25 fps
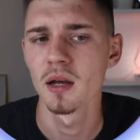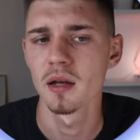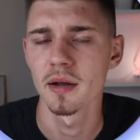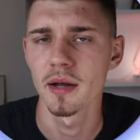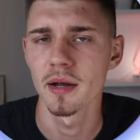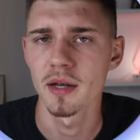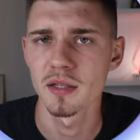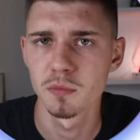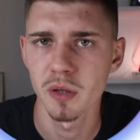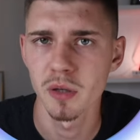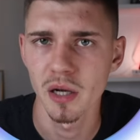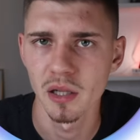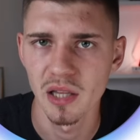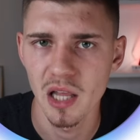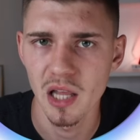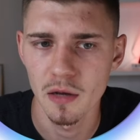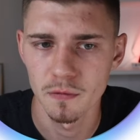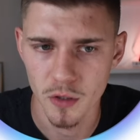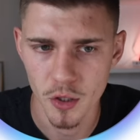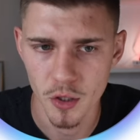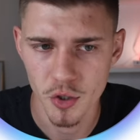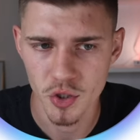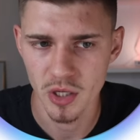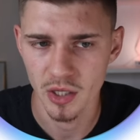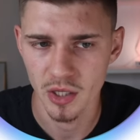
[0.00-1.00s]
is by
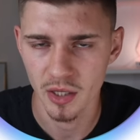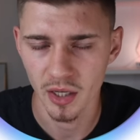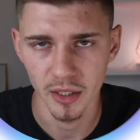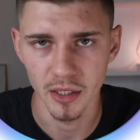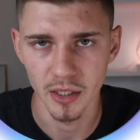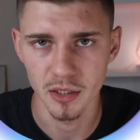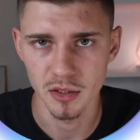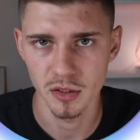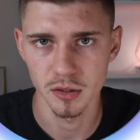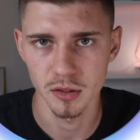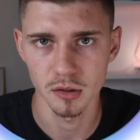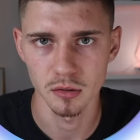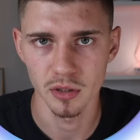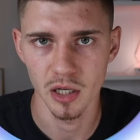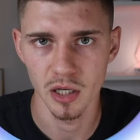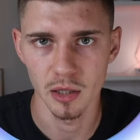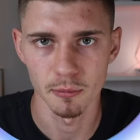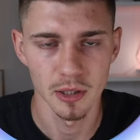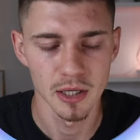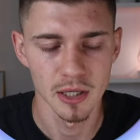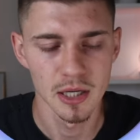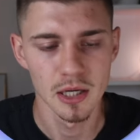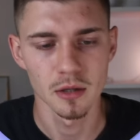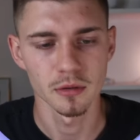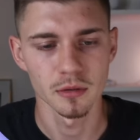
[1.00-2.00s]
leveraging Instagram.
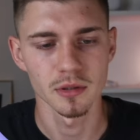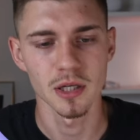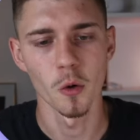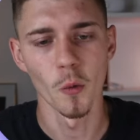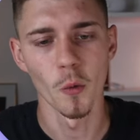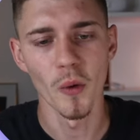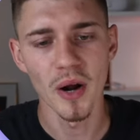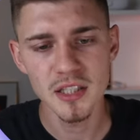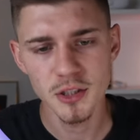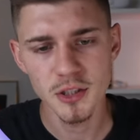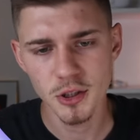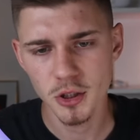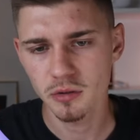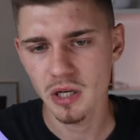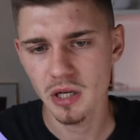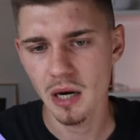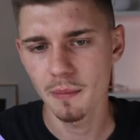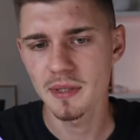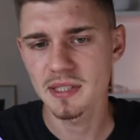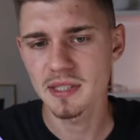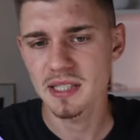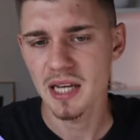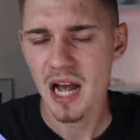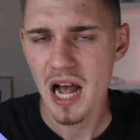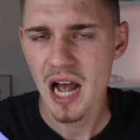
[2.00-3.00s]
Now, Instagram
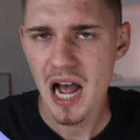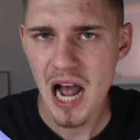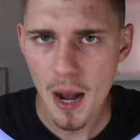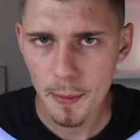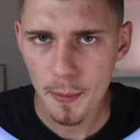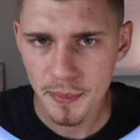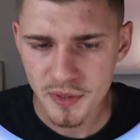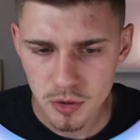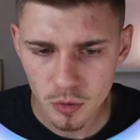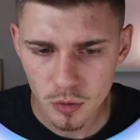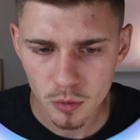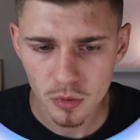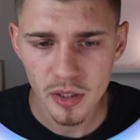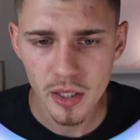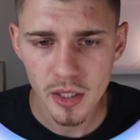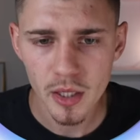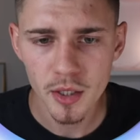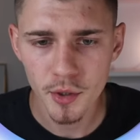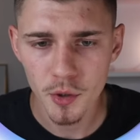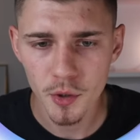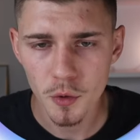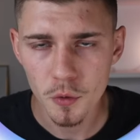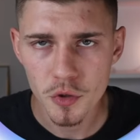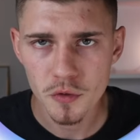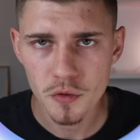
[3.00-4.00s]
is absolutely
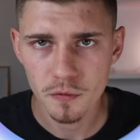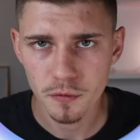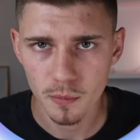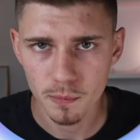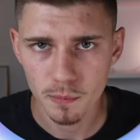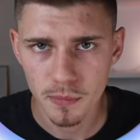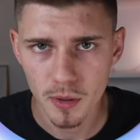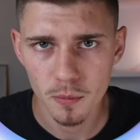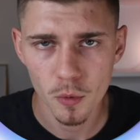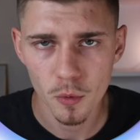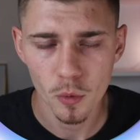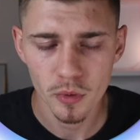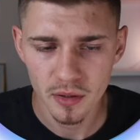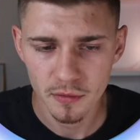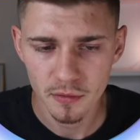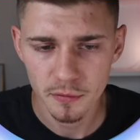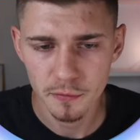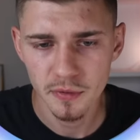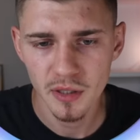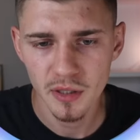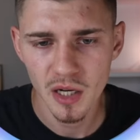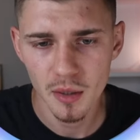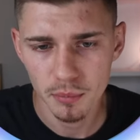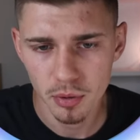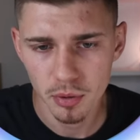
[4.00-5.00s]
huge for promoting
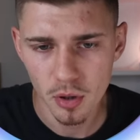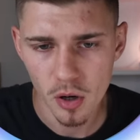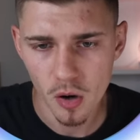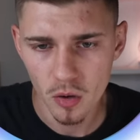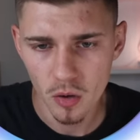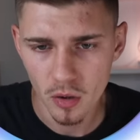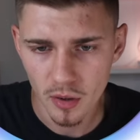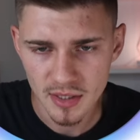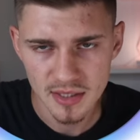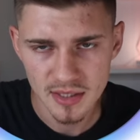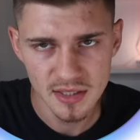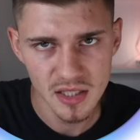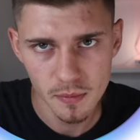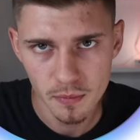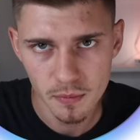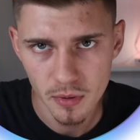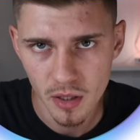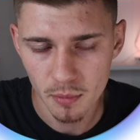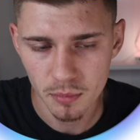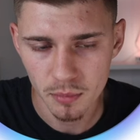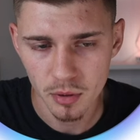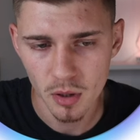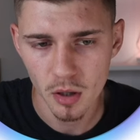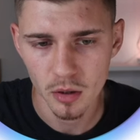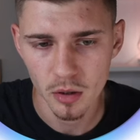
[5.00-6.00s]
affiliate products, CPA
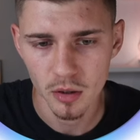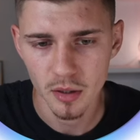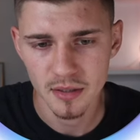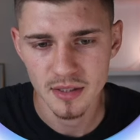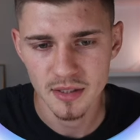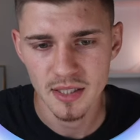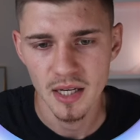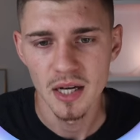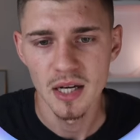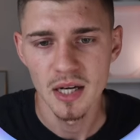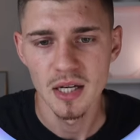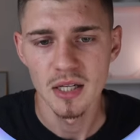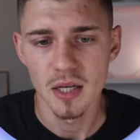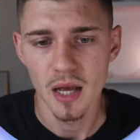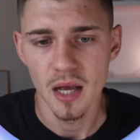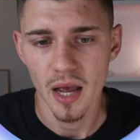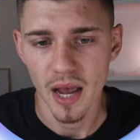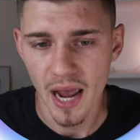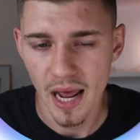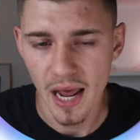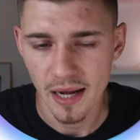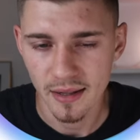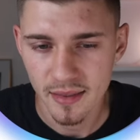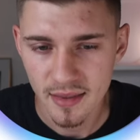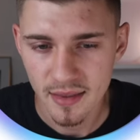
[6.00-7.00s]
products,
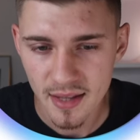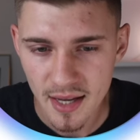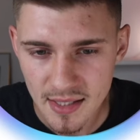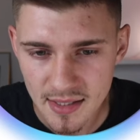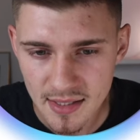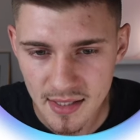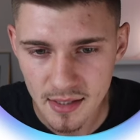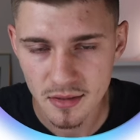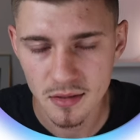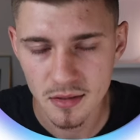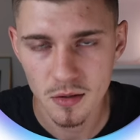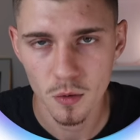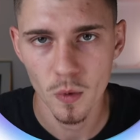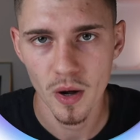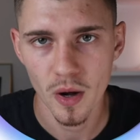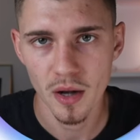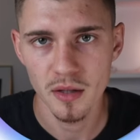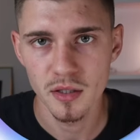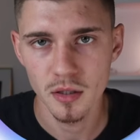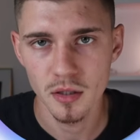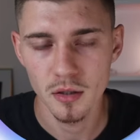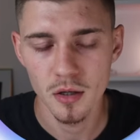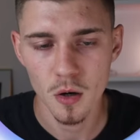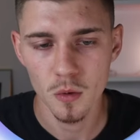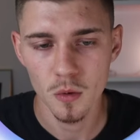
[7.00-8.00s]
and this is the way
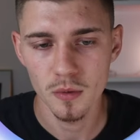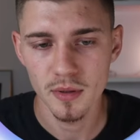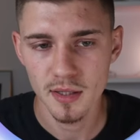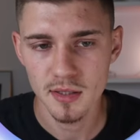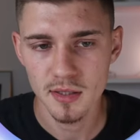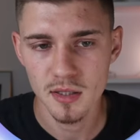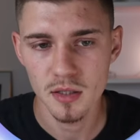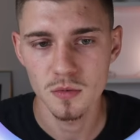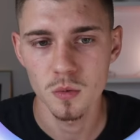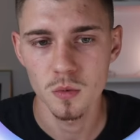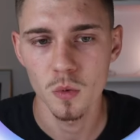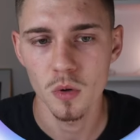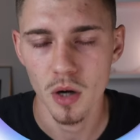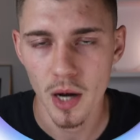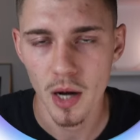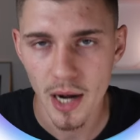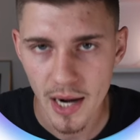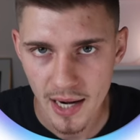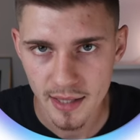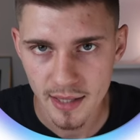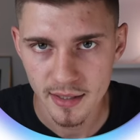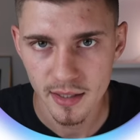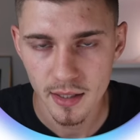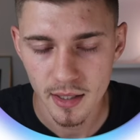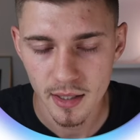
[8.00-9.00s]
to go. This is what I
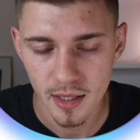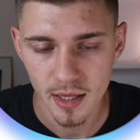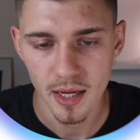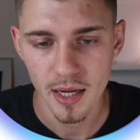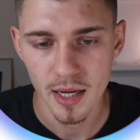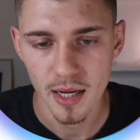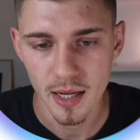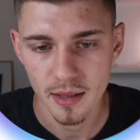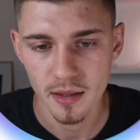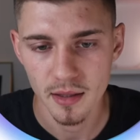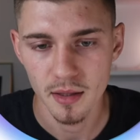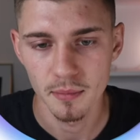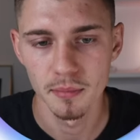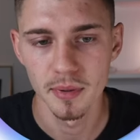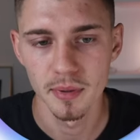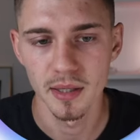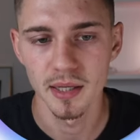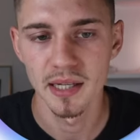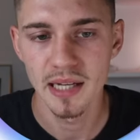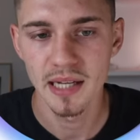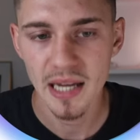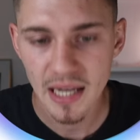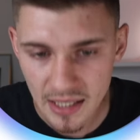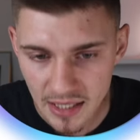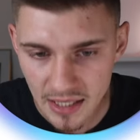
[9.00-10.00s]
did in the
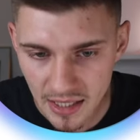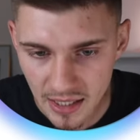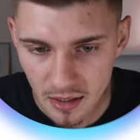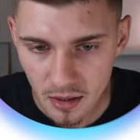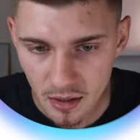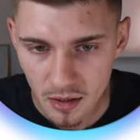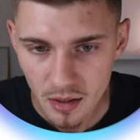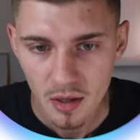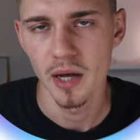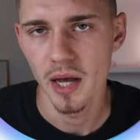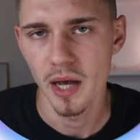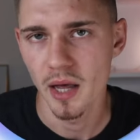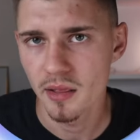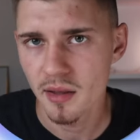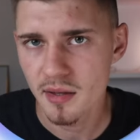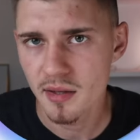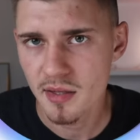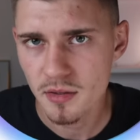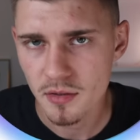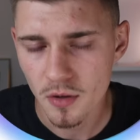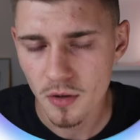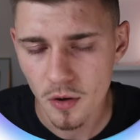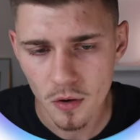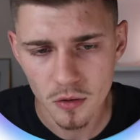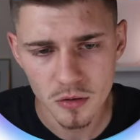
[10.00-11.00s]
beginning, and this
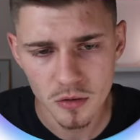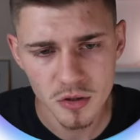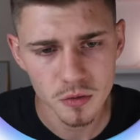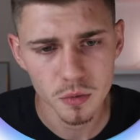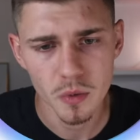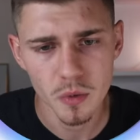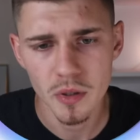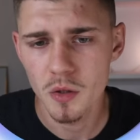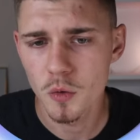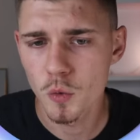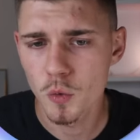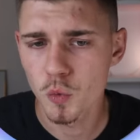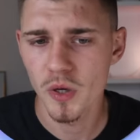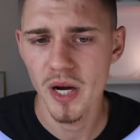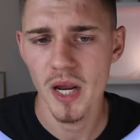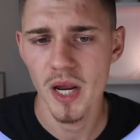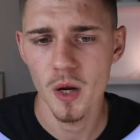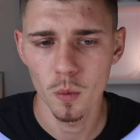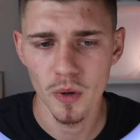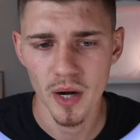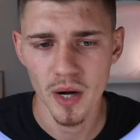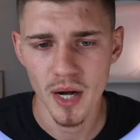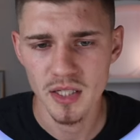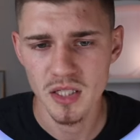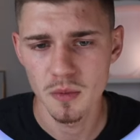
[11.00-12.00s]
is also a great
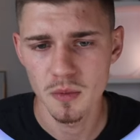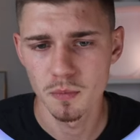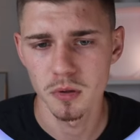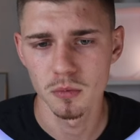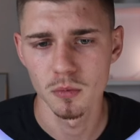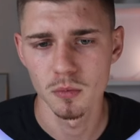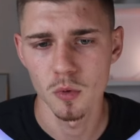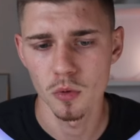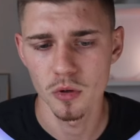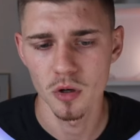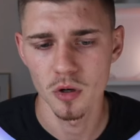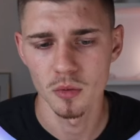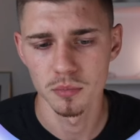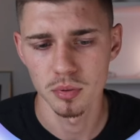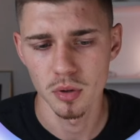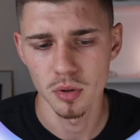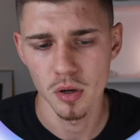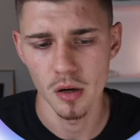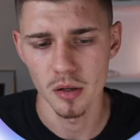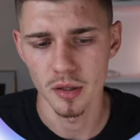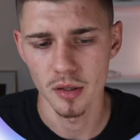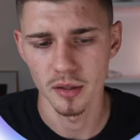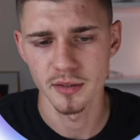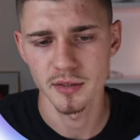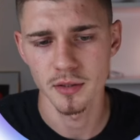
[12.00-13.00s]
way to promote your
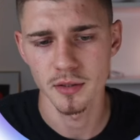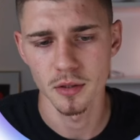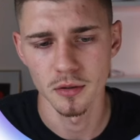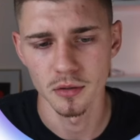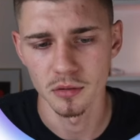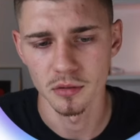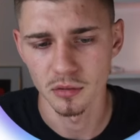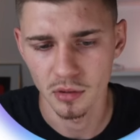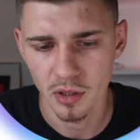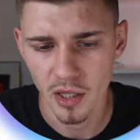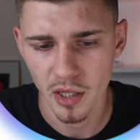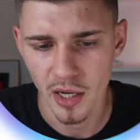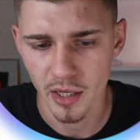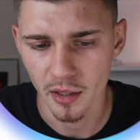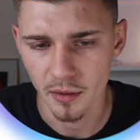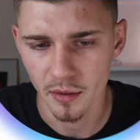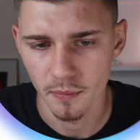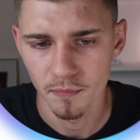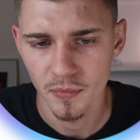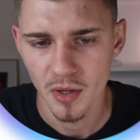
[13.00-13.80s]
products online.